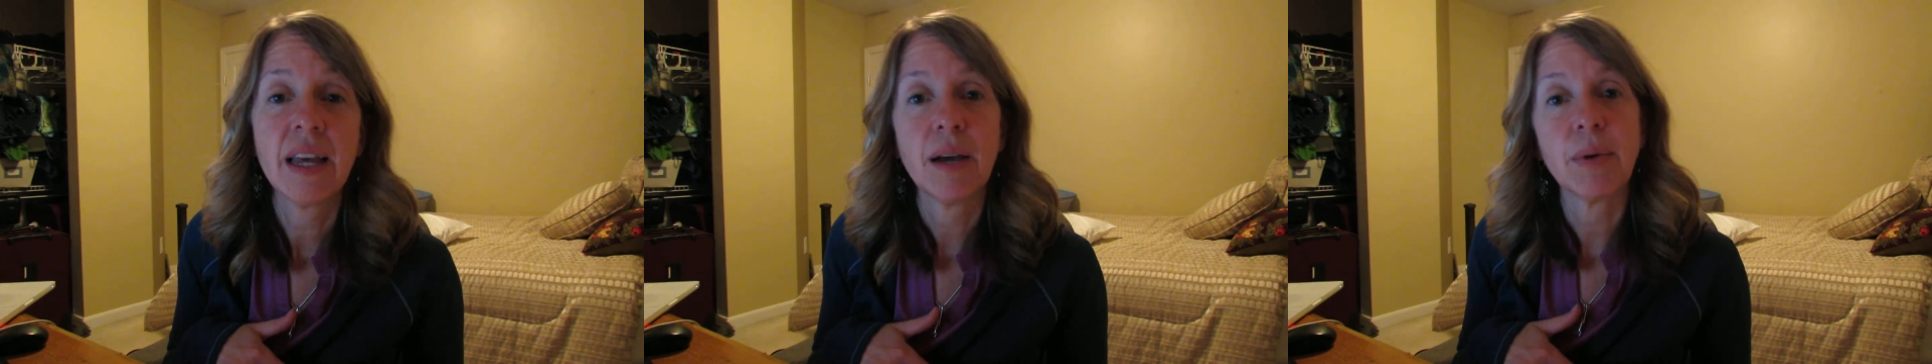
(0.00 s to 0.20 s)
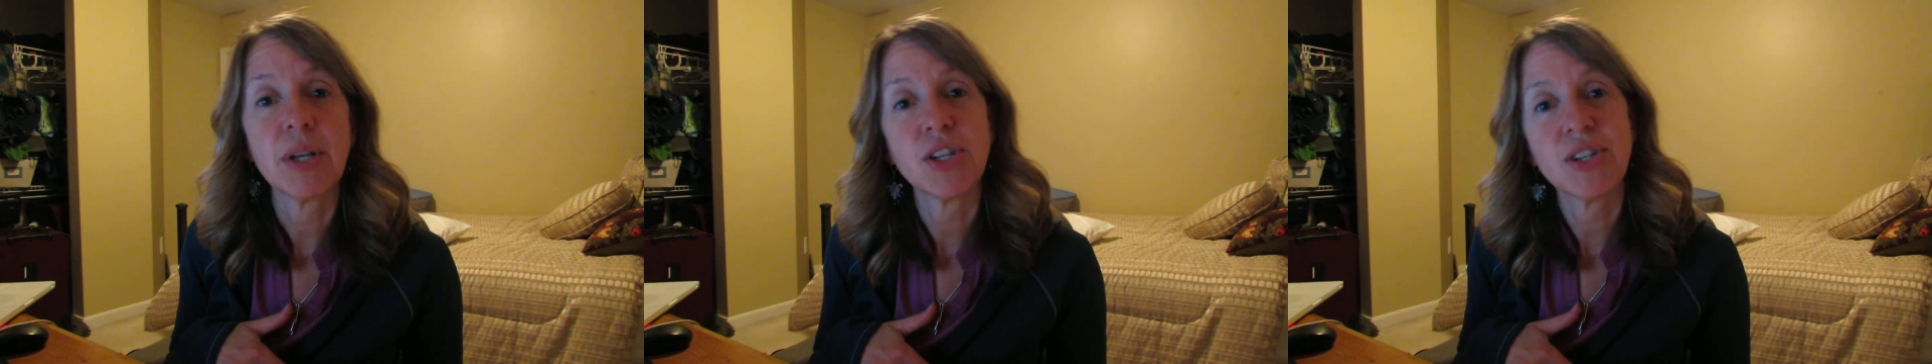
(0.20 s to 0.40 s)

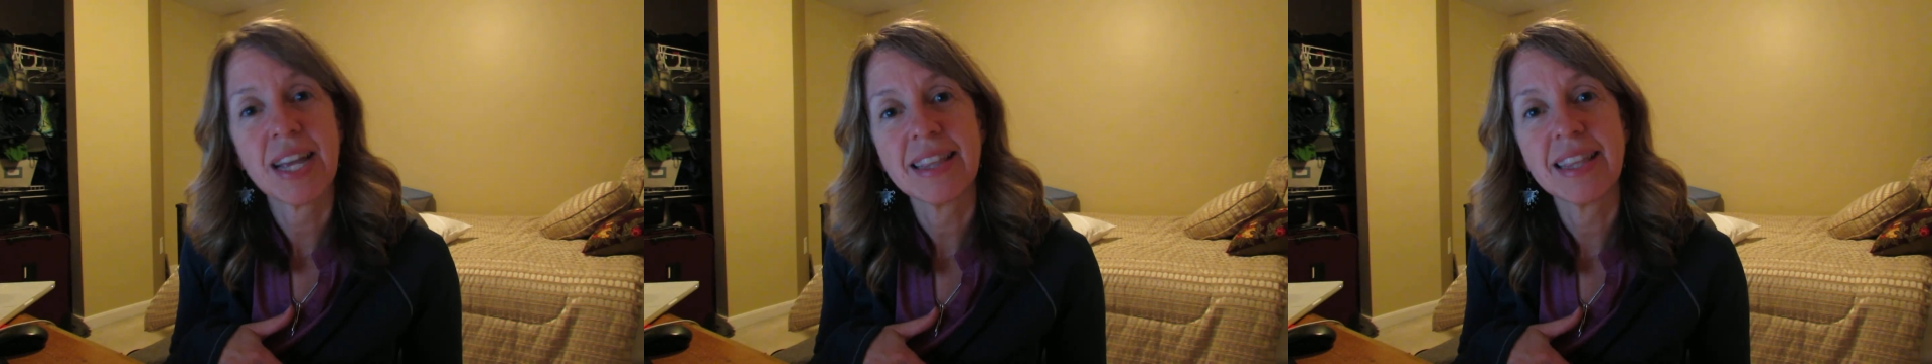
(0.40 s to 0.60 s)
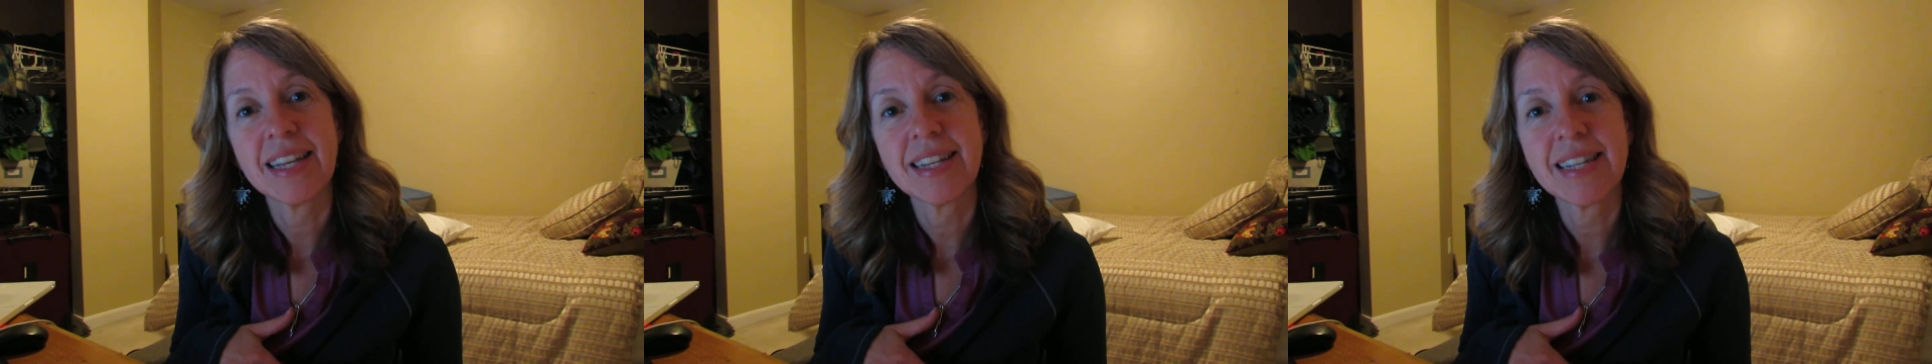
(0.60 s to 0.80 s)
when you
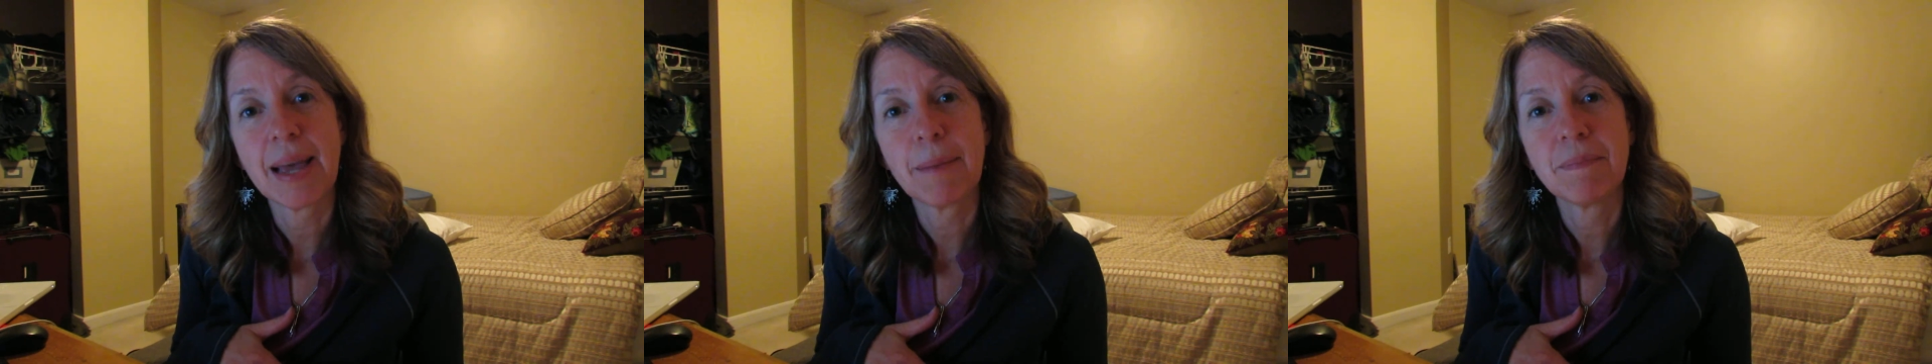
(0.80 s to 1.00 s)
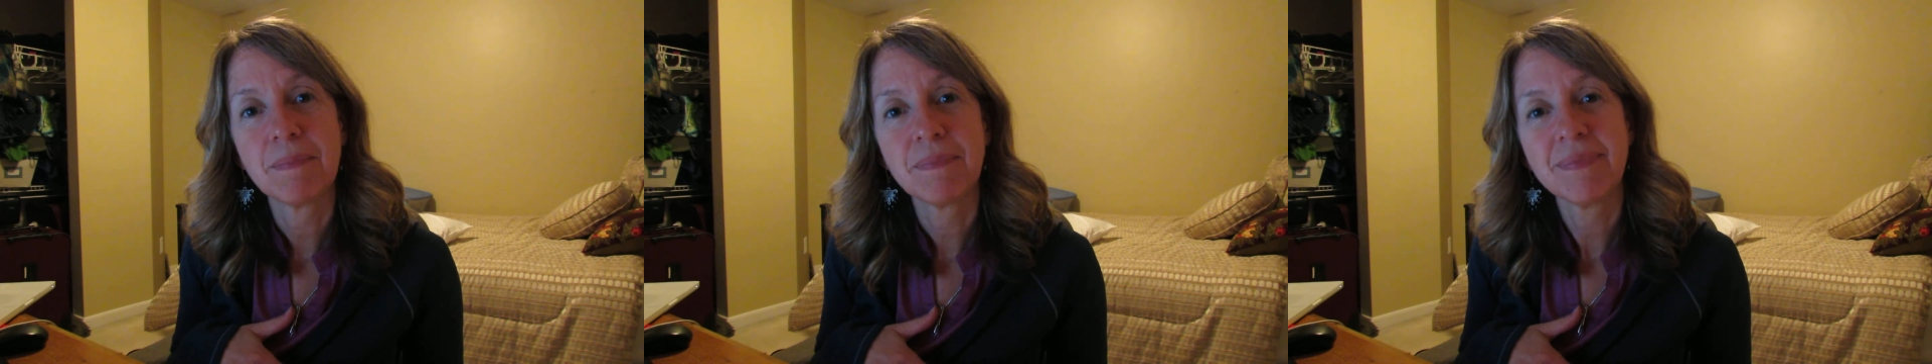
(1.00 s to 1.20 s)
take the
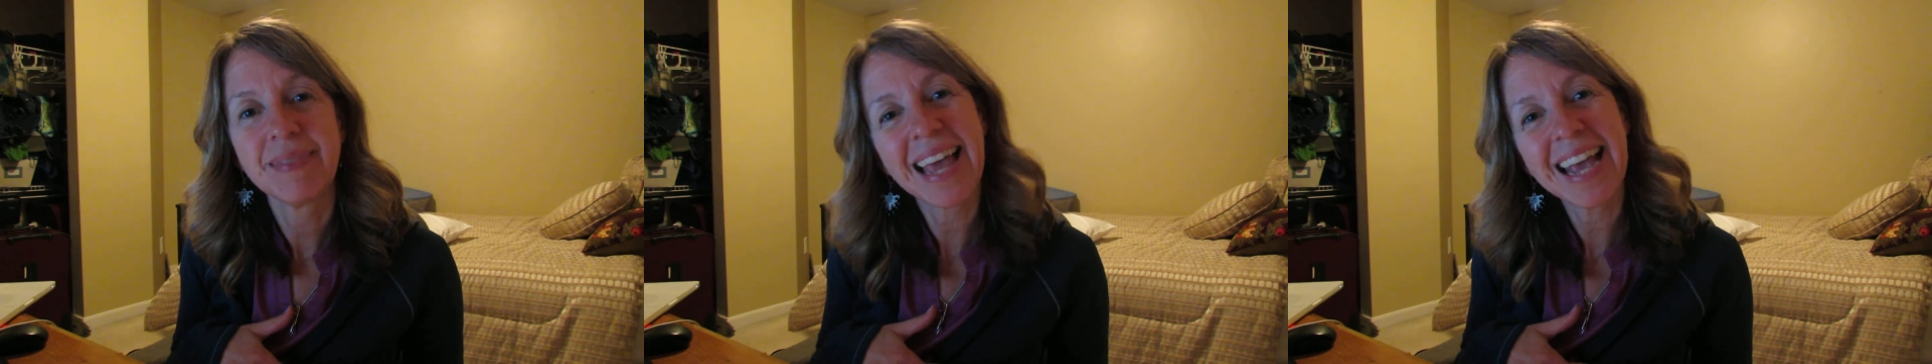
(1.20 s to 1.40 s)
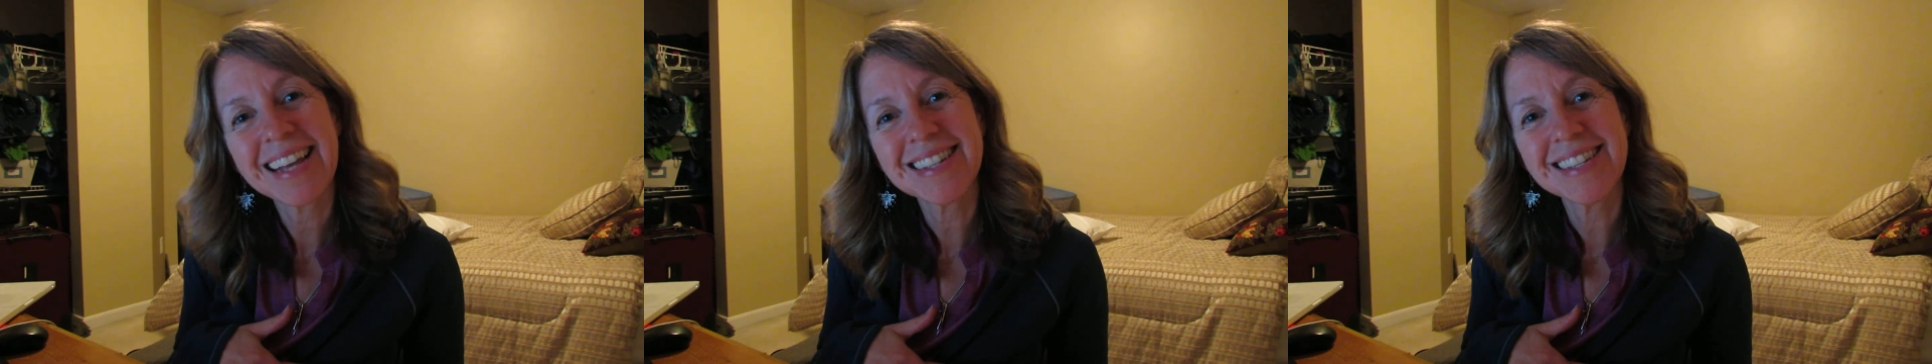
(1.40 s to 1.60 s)
exam.
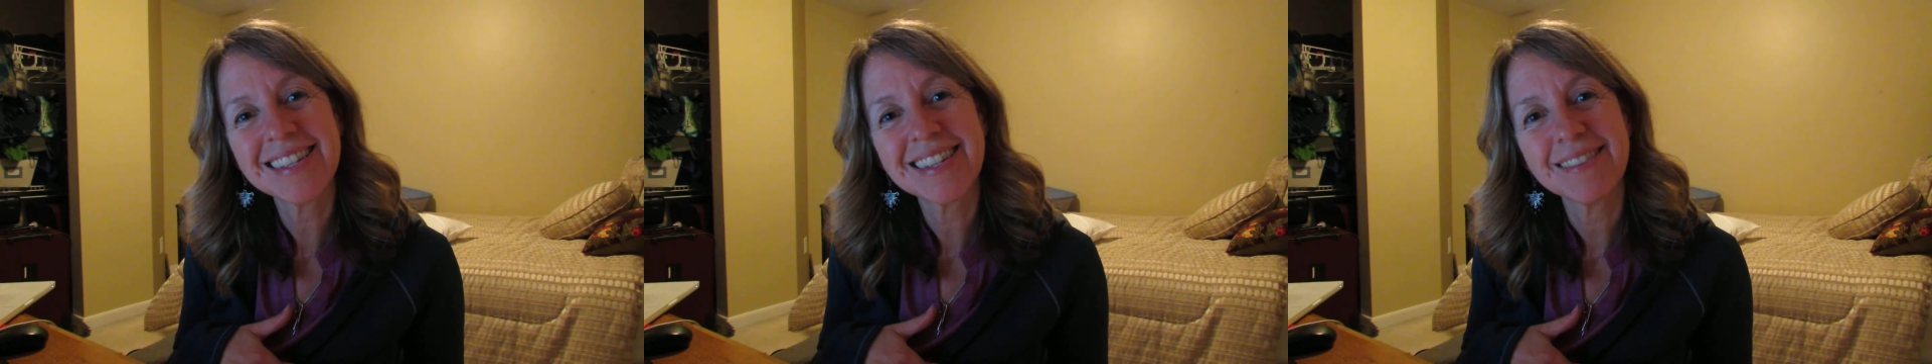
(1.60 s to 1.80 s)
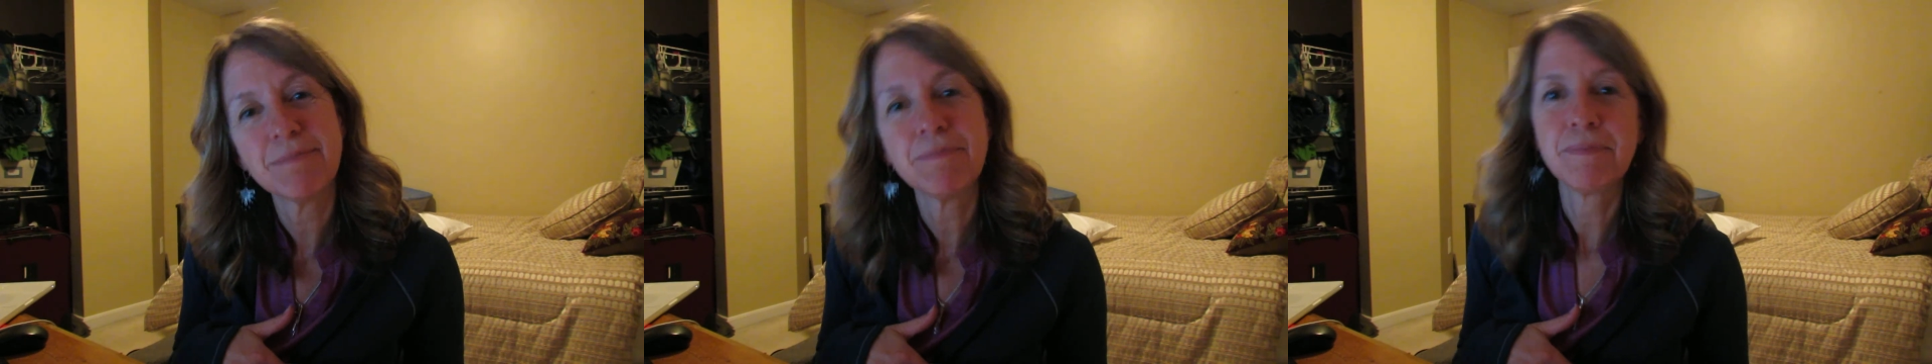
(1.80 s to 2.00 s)

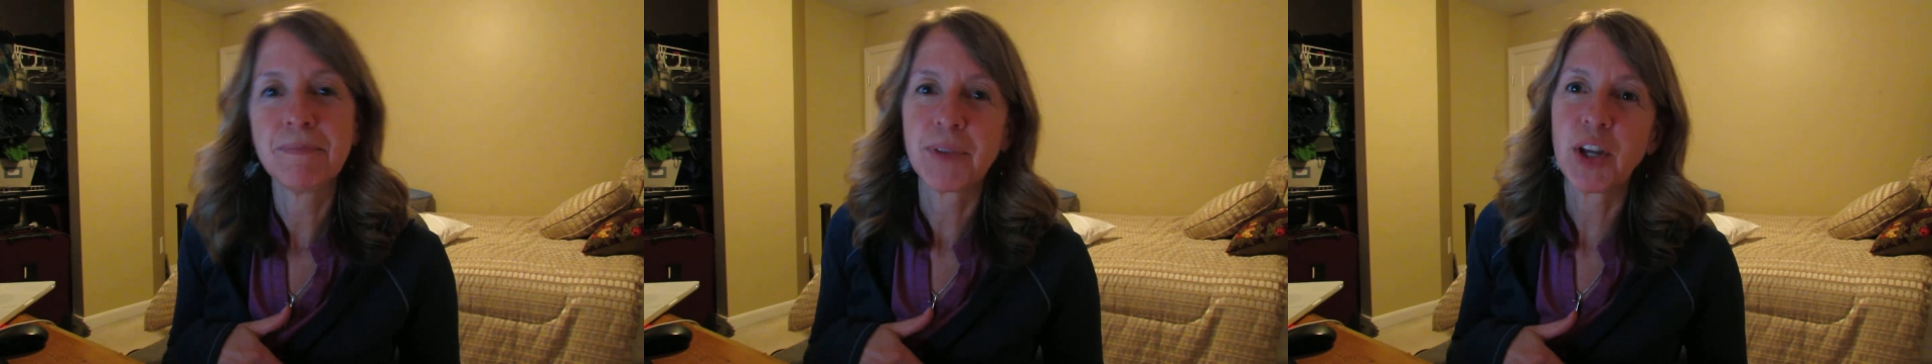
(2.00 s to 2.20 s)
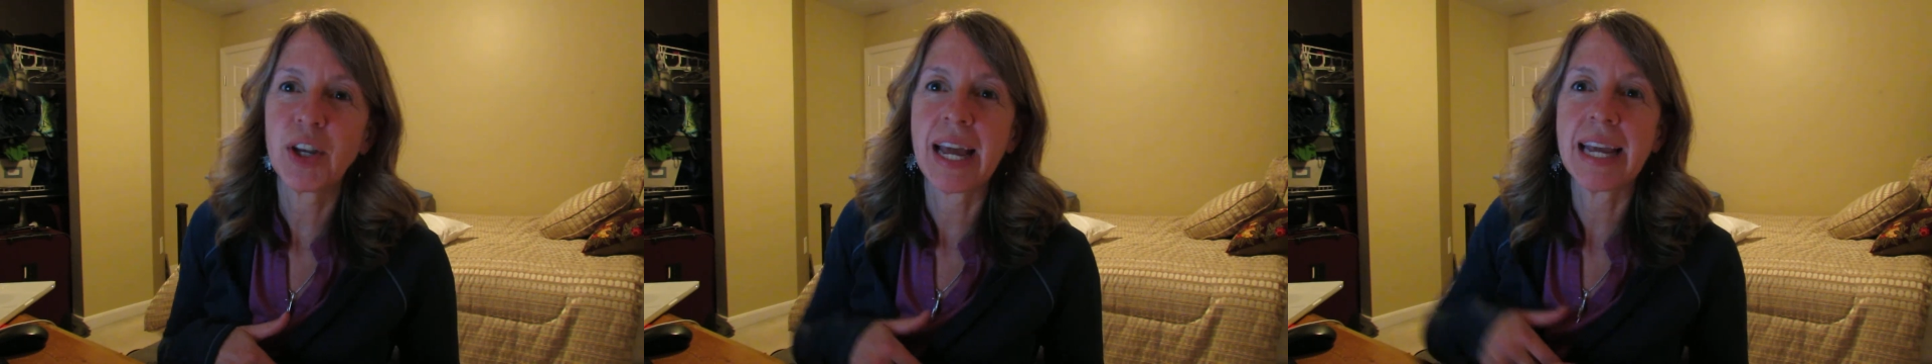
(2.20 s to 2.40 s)
Thanks.
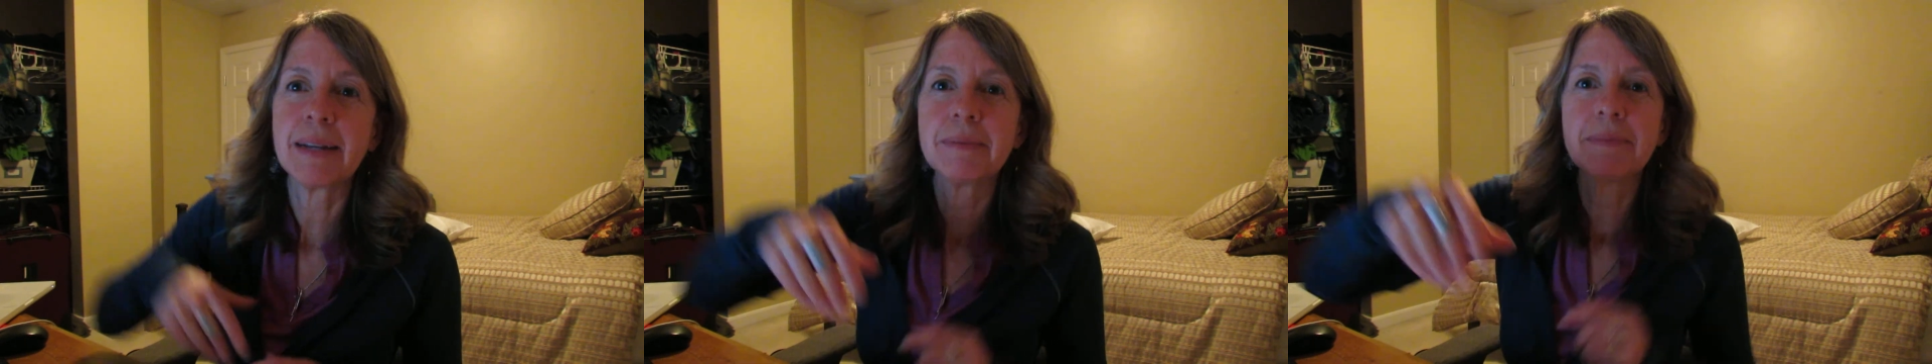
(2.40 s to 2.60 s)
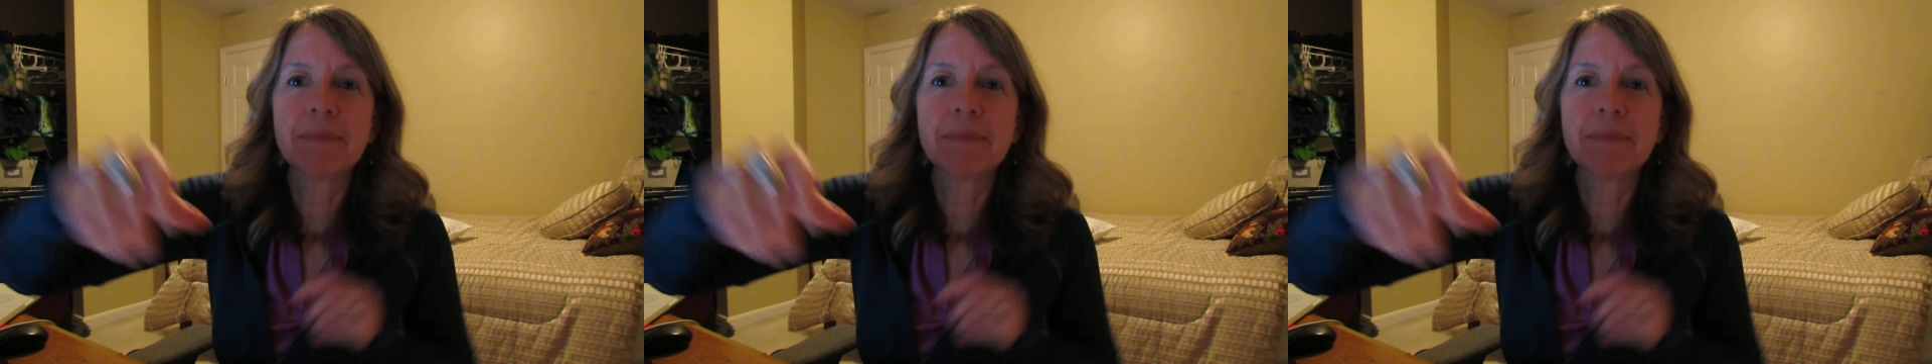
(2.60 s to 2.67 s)
Good night.